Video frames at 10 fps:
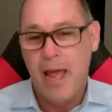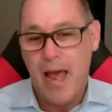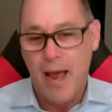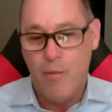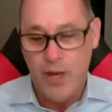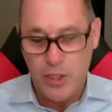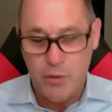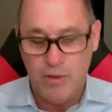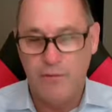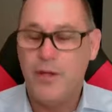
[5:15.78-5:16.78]
I went
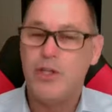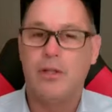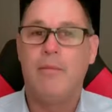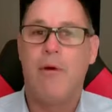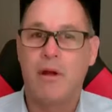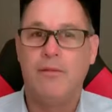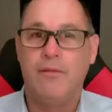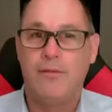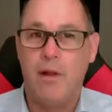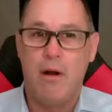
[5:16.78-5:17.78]
to a vigil in
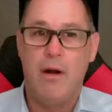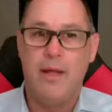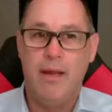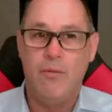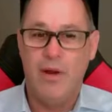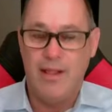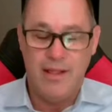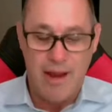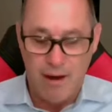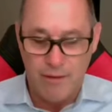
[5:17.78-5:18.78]
Parkland, Florida, and when
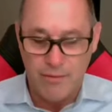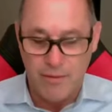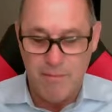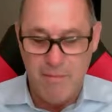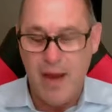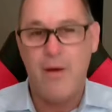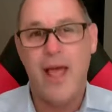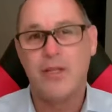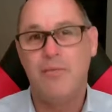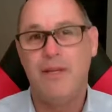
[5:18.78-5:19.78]
there, the mayor
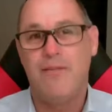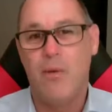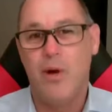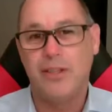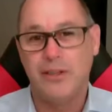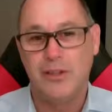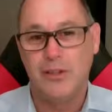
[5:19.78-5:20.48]
asked me if I wanted to